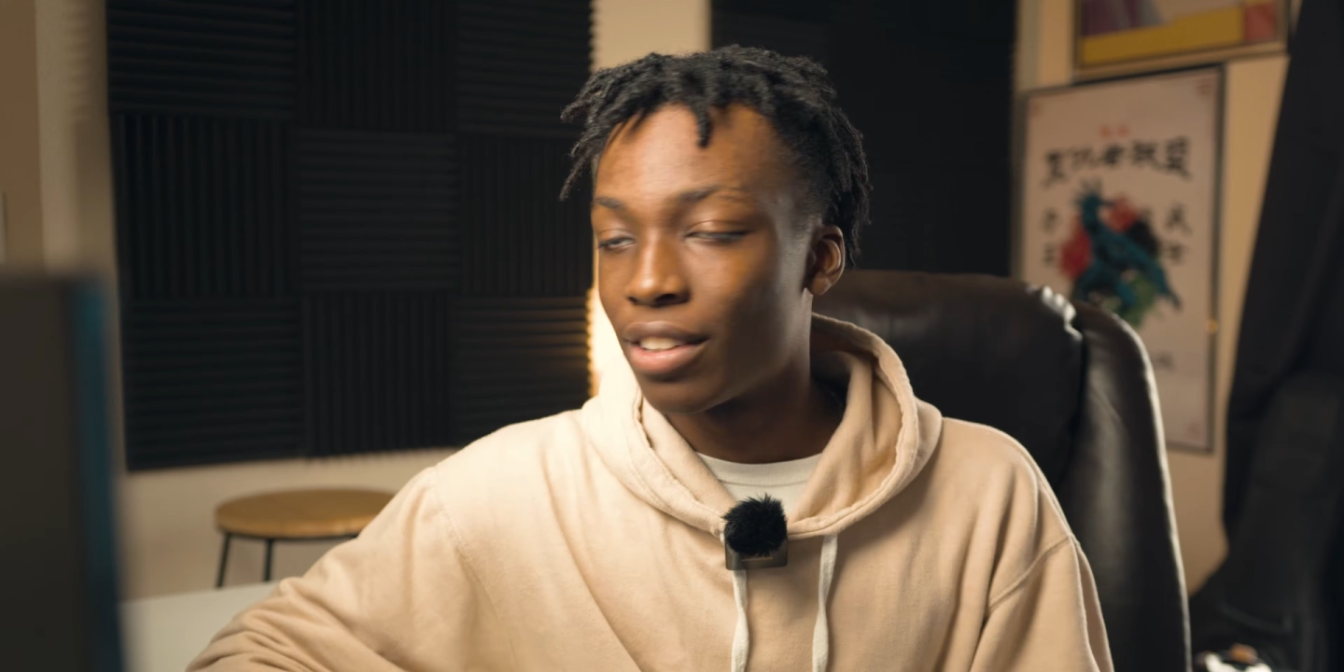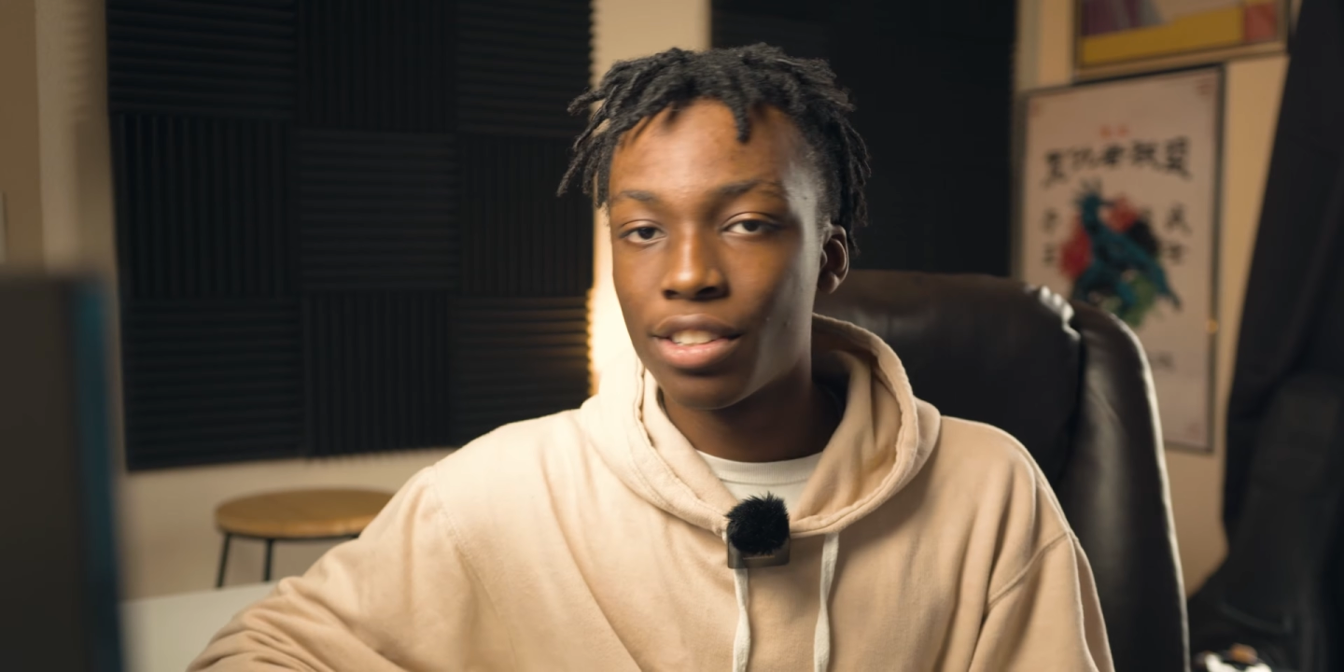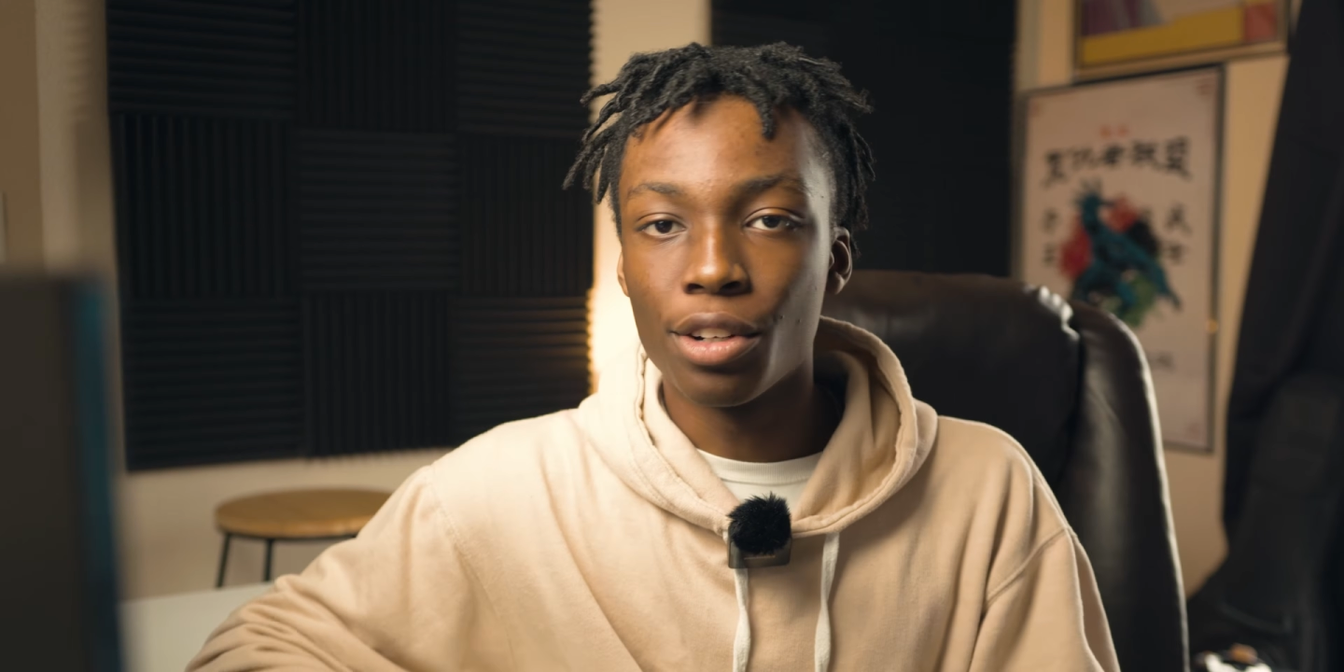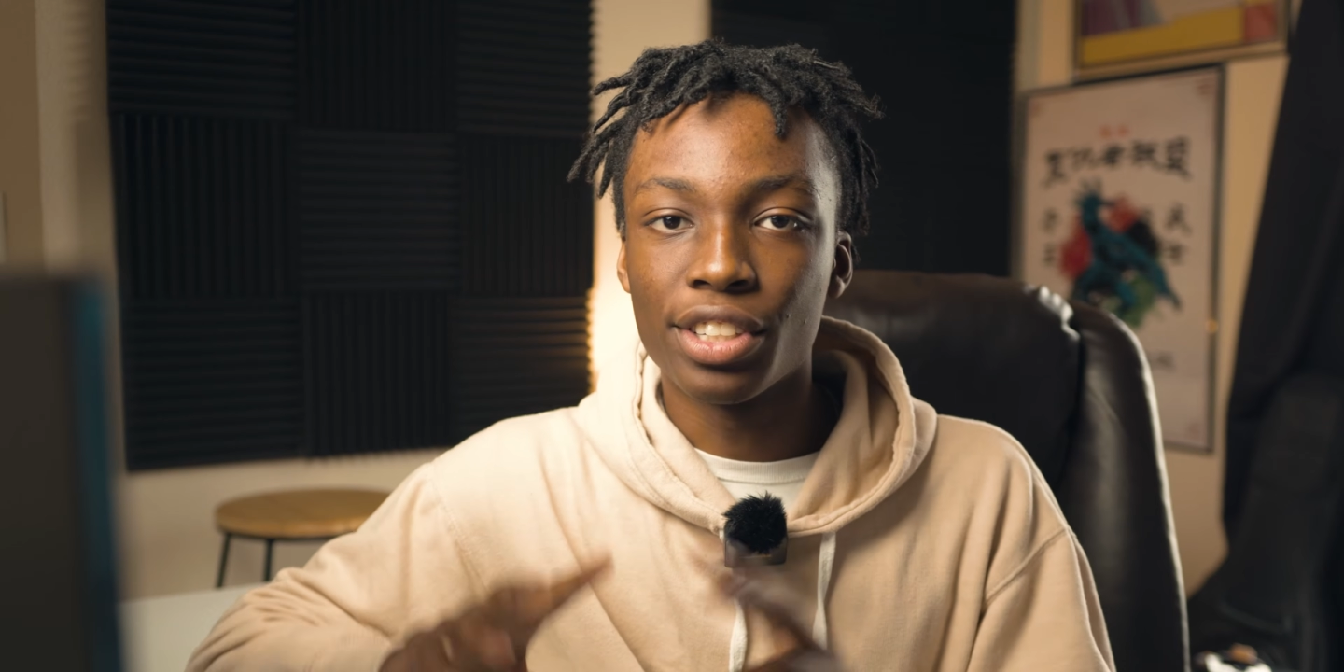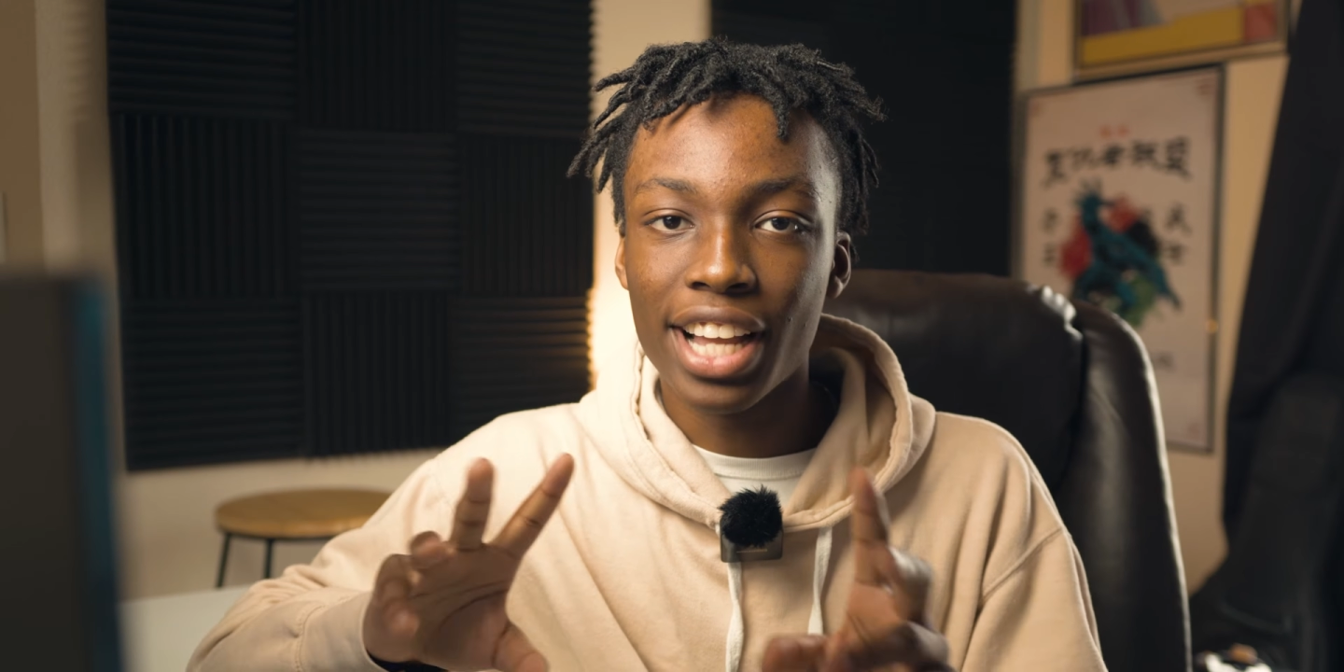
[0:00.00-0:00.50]

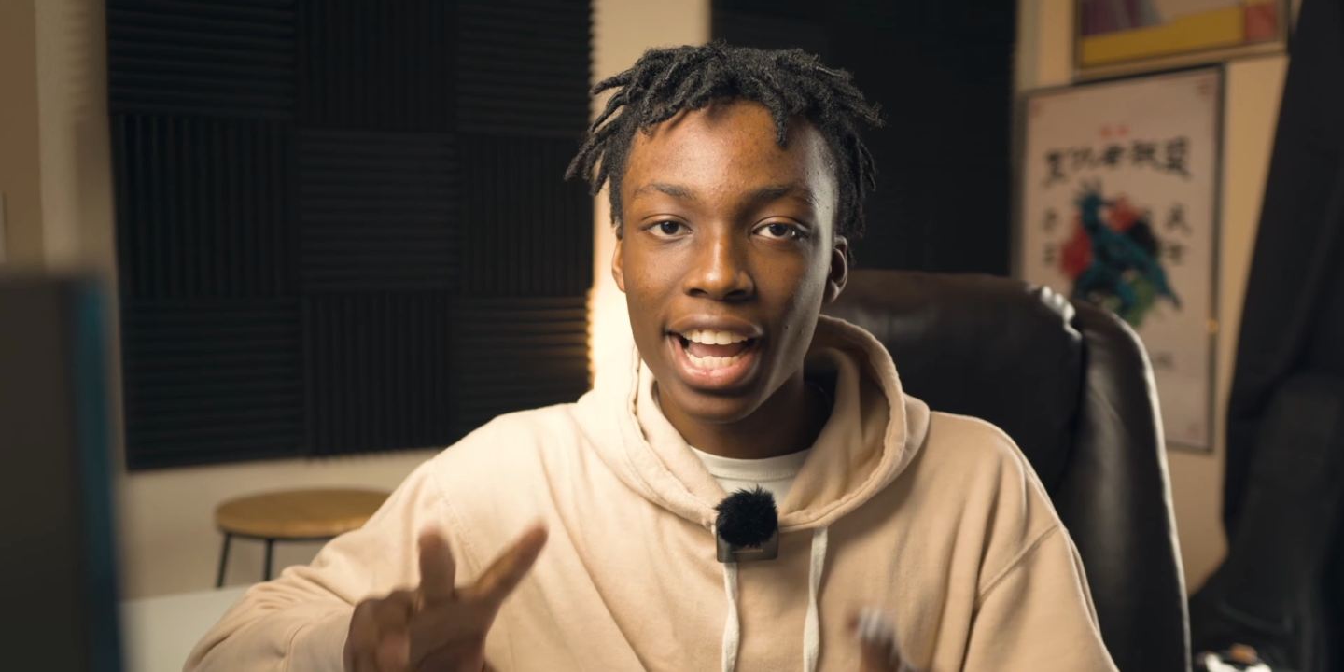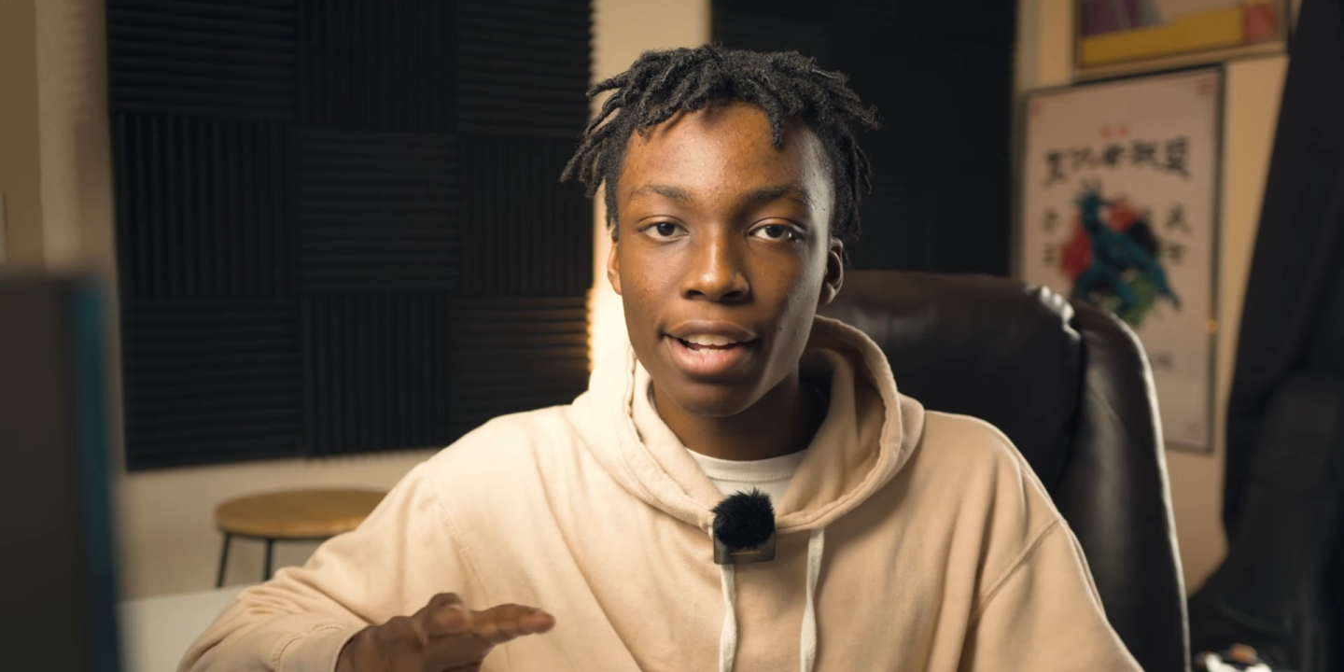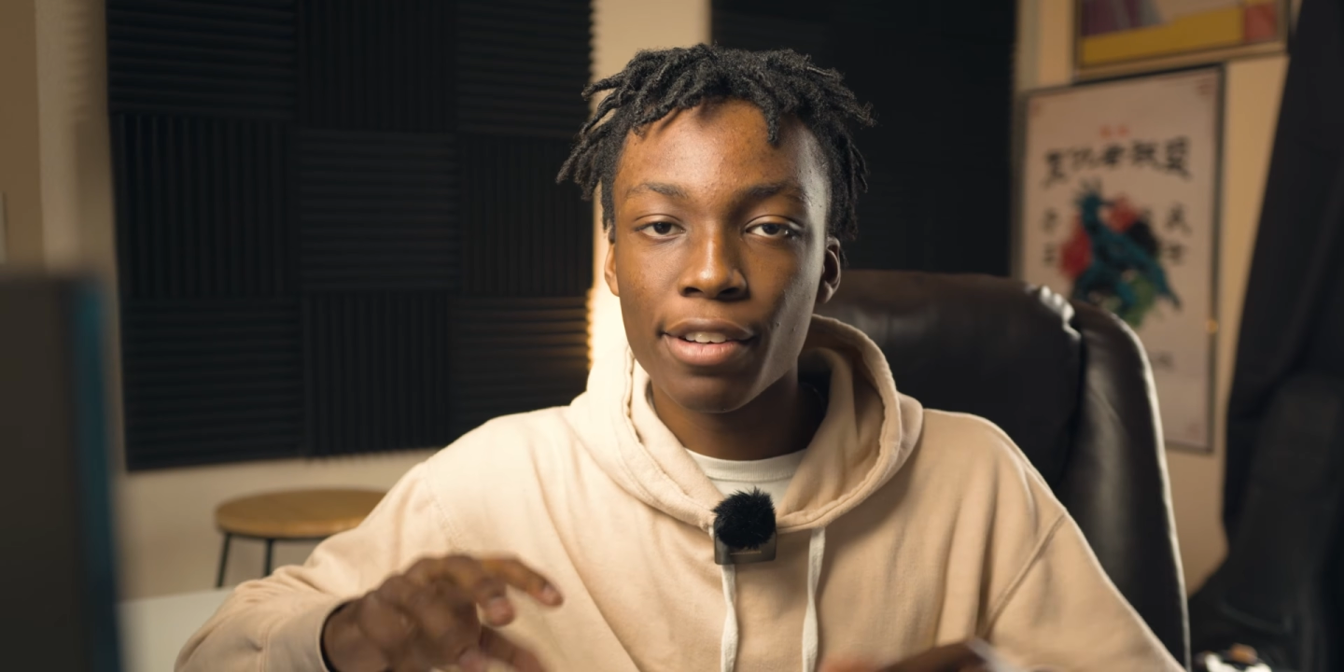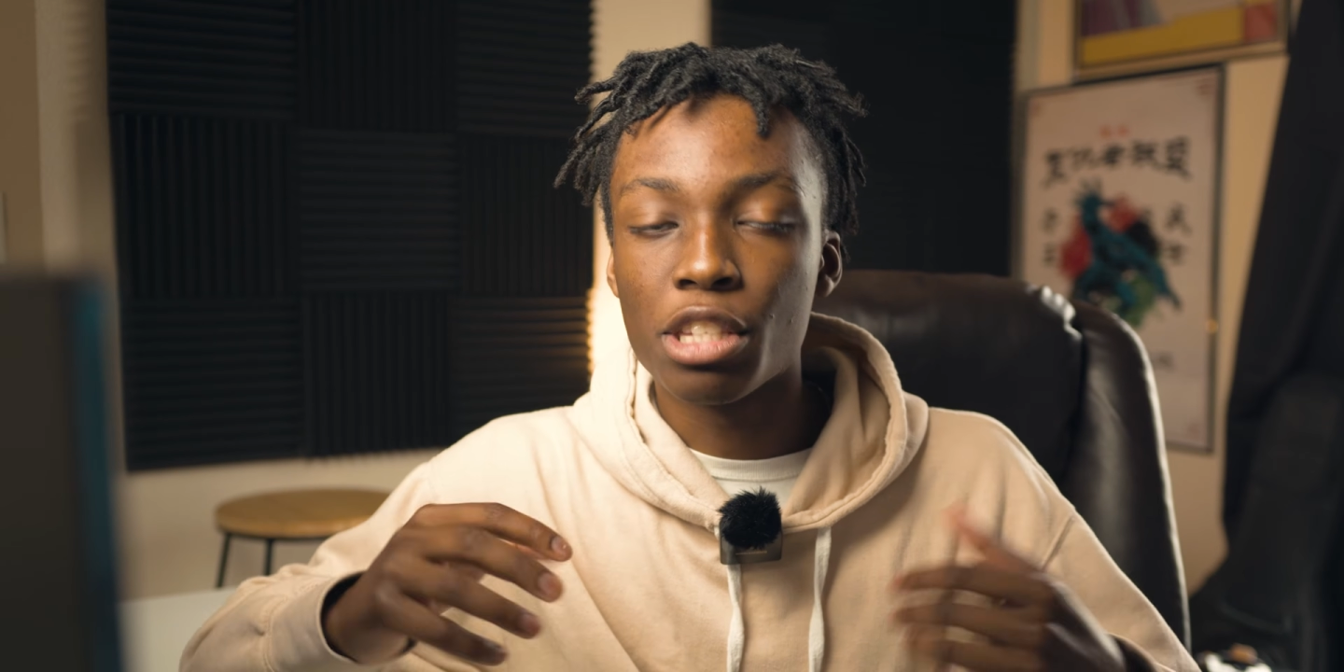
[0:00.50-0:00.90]
So to kind of